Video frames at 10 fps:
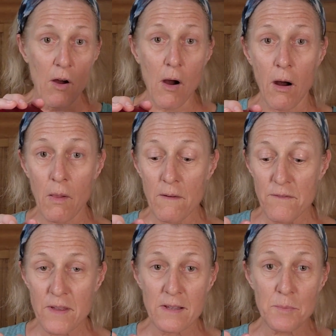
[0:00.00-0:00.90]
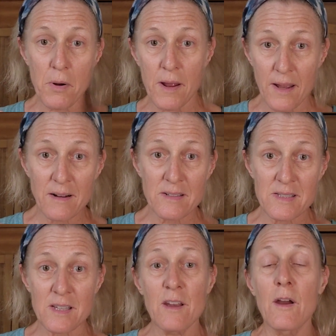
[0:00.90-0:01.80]
All of these
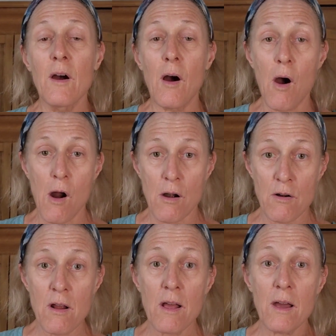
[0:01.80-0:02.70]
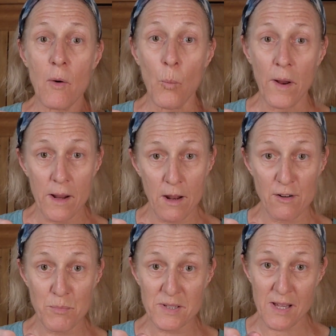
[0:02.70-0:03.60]
products are
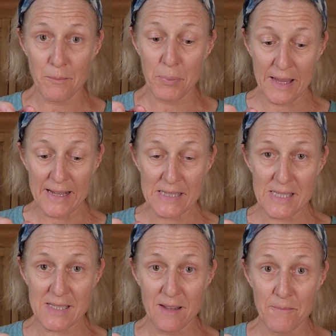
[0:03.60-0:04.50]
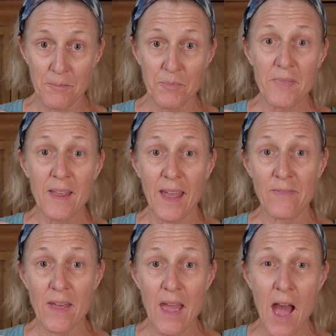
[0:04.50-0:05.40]
100% plants,
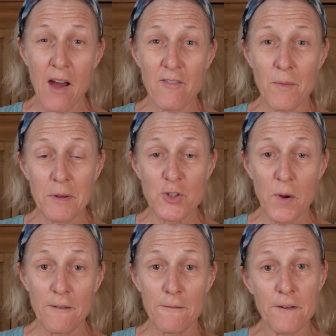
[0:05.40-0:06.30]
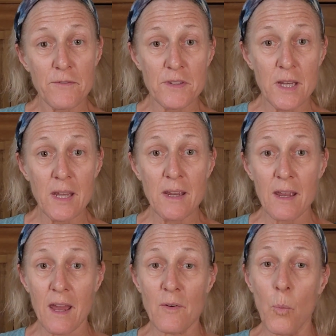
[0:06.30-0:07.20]
and they have between 50
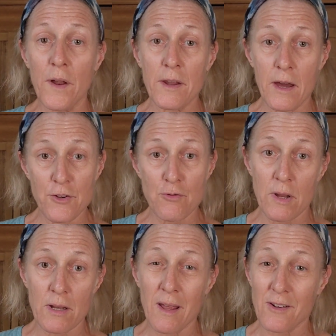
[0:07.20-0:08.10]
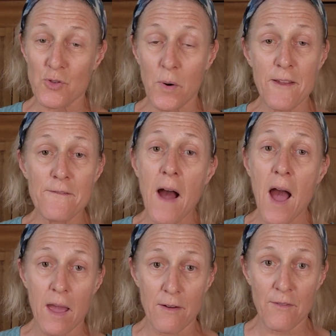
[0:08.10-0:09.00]
and
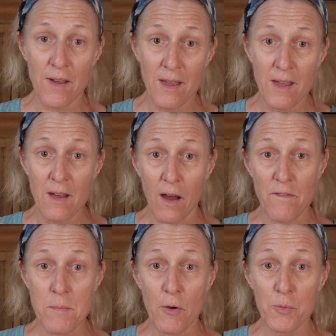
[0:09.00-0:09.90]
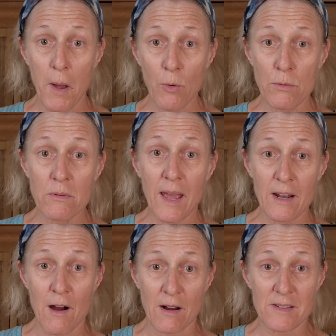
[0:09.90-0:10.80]
125 of the most potent
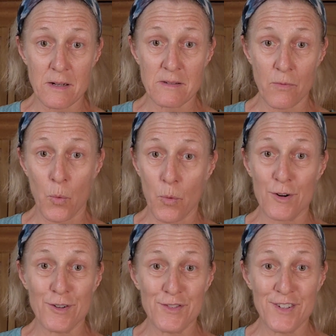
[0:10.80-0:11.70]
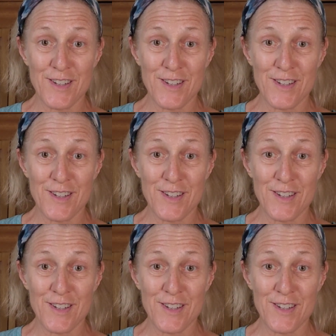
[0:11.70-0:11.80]
antioxidants in the world.